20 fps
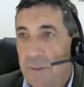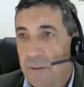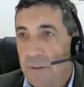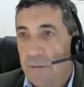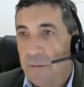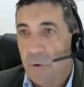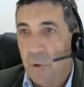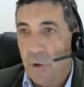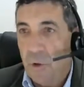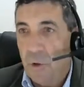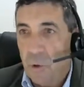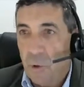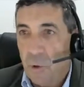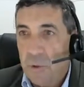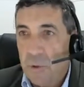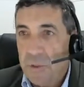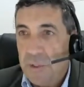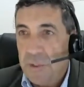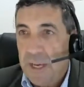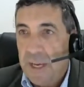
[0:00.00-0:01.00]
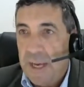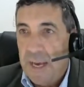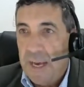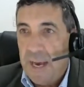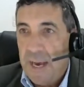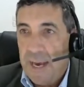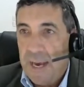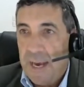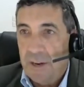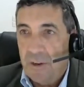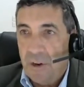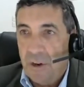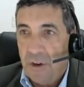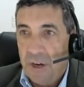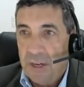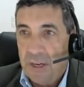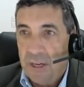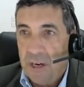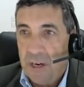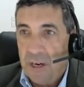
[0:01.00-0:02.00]
for the course, and
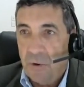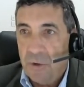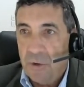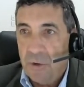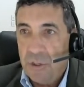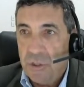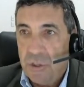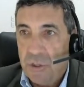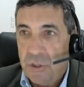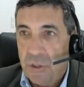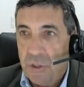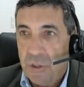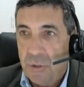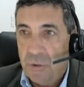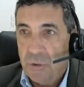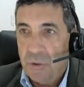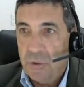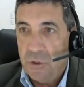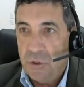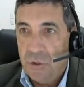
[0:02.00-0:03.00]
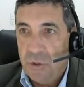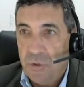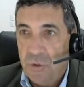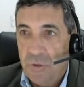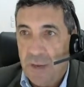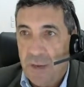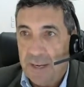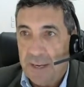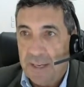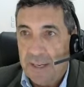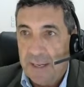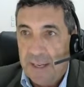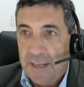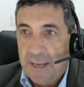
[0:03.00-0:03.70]
I'd encourage you to do that